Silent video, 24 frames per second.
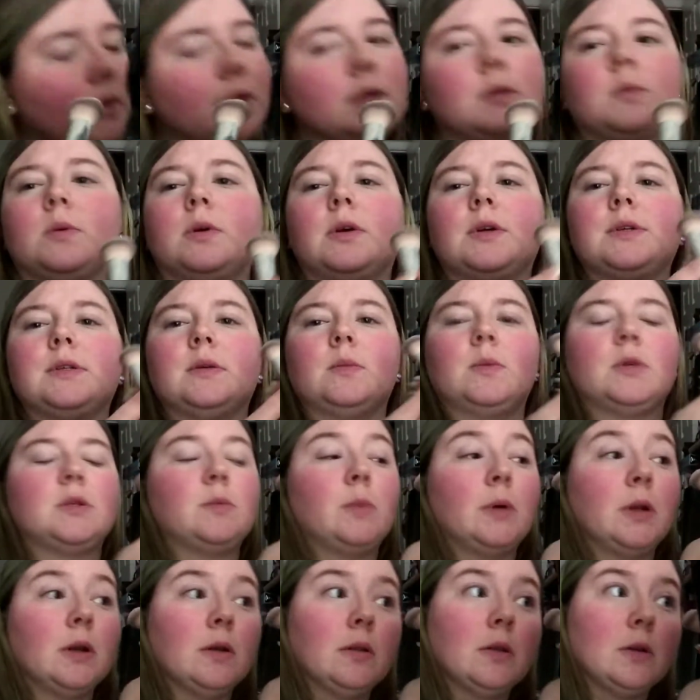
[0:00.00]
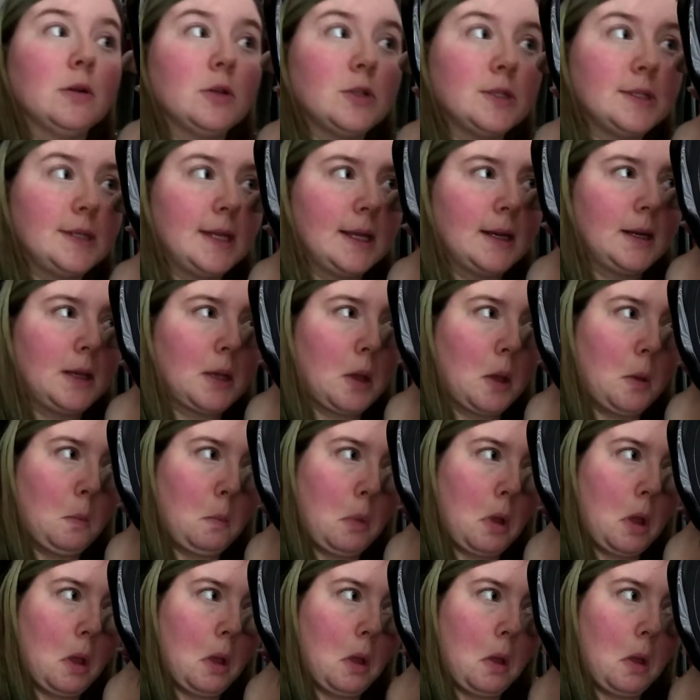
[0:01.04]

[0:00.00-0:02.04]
this works so much better than standing up